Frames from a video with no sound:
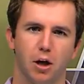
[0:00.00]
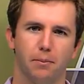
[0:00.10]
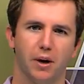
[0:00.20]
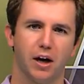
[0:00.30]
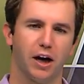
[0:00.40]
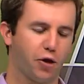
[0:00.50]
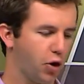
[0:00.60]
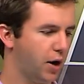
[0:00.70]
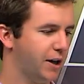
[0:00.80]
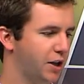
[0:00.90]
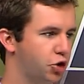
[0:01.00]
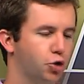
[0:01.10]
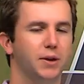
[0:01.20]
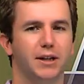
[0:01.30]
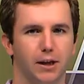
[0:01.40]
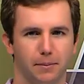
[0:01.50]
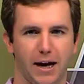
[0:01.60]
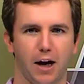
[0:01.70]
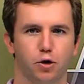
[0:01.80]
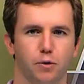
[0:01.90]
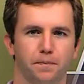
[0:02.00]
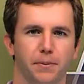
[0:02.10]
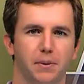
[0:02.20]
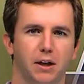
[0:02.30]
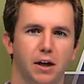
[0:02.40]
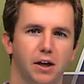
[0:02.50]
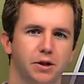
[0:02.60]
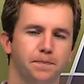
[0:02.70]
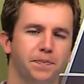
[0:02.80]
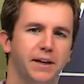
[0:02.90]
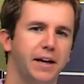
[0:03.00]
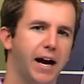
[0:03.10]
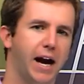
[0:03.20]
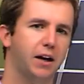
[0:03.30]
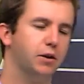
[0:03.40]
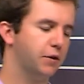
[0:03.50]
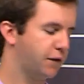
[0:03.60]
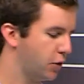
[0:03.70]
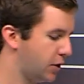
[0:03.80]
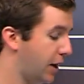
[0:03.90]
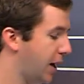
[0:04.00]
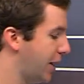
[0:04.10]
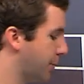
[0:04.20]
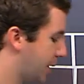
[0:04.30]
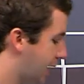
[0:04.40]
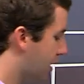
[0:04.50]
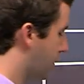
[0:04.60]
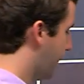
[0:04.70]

but I thought an intriguing match, because at the beginning of